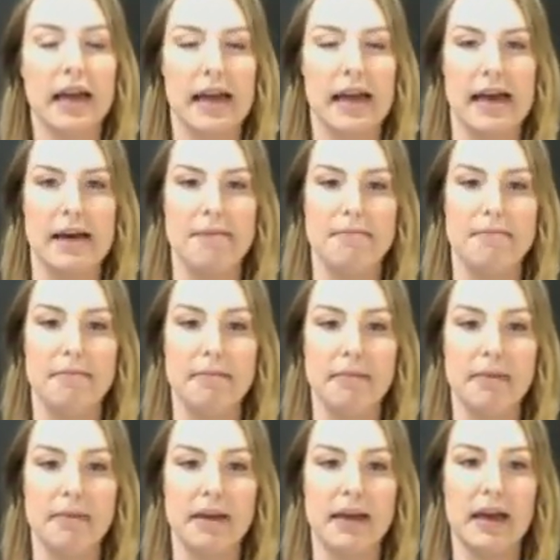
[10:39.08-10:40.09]

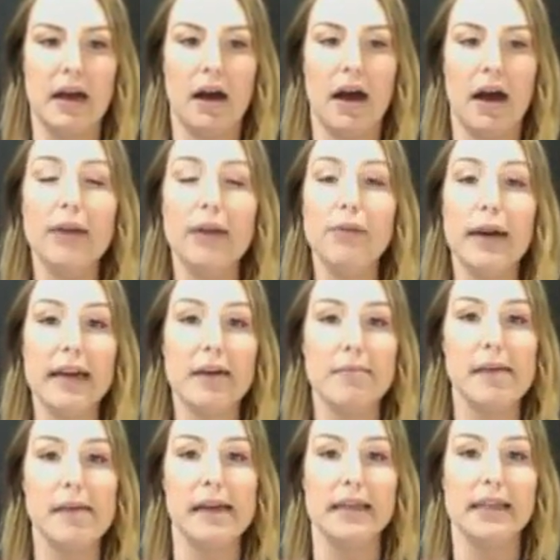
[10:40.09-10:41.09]
I
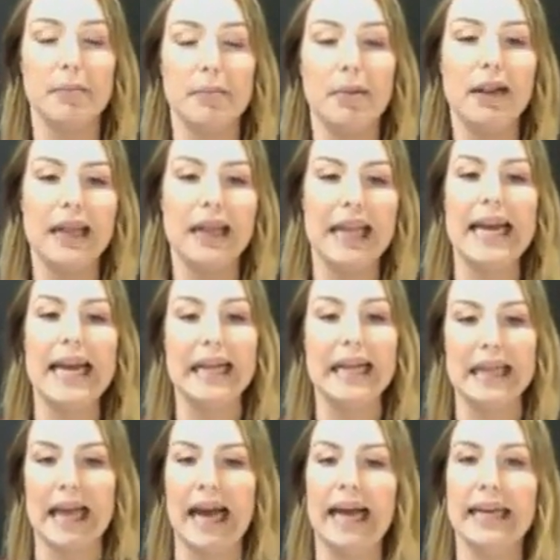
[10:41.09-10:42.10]
recommend
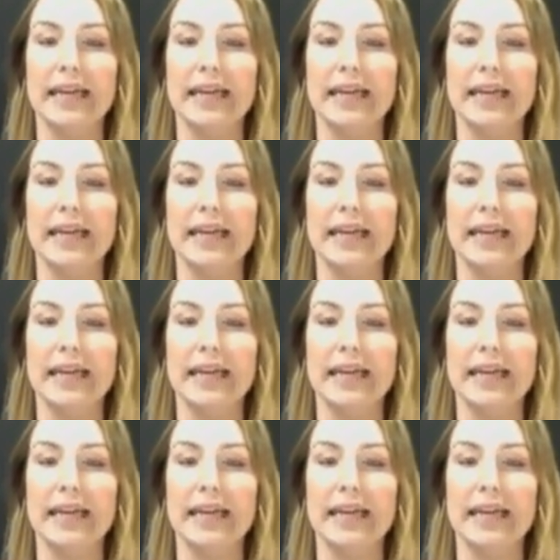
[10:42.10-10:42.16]
planning that